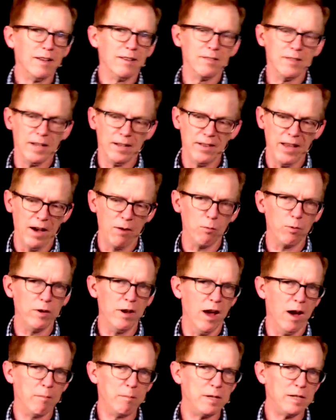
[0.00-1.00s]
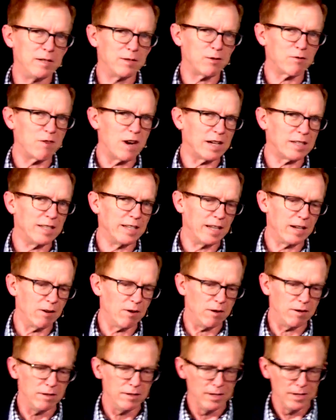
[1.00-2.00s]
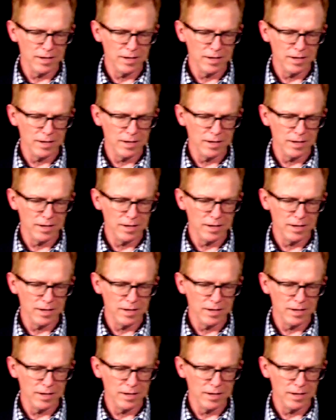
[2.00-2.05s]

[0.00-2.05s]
that would not be distracting at all.